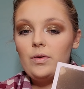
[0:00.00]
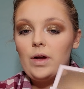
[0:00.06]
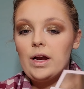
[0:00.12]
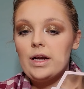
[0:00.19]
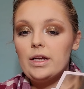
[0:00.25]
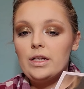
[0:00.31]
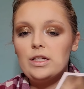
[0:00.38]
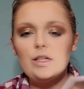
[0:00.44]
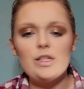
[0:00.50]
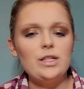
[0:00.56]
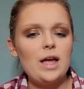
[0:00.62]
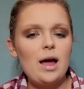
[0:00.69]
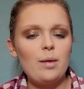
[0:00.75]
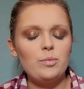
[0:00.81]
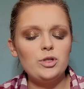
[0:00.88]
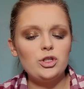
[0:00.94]
and it is
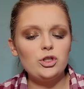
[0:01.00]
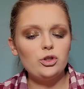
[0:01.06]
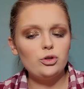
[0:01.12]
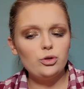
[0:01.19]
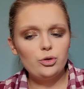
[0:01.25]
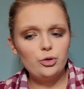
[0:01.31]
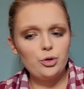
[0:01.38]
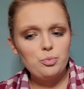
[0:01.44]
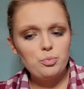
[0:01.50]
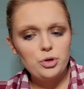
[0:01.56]
absolutely